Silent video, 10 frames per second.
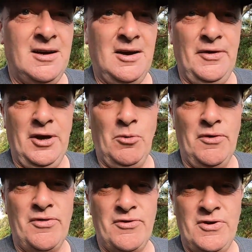And there were
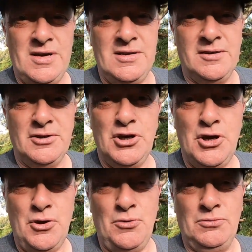3
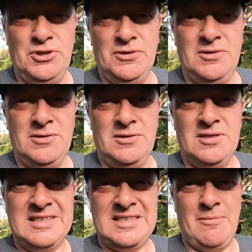huge
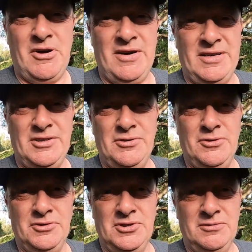samurai
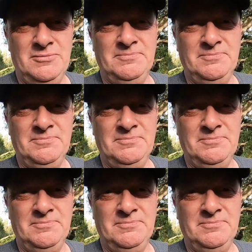swords.